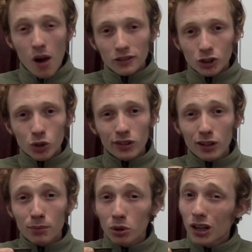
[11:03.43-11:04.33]
Using the
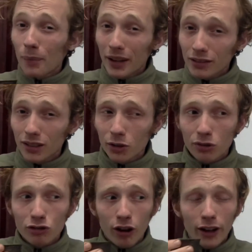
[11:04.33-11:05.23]
Buddha cup is a little
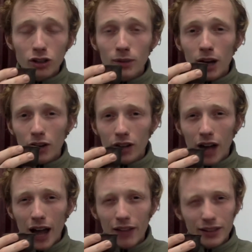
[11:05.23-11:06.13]
strange, I'm not going to lie.
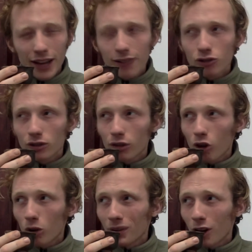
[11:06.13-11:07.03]
The texture is throwing
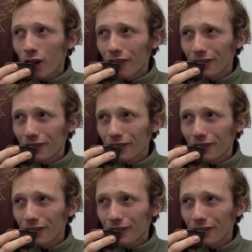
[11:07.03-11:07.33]
me off.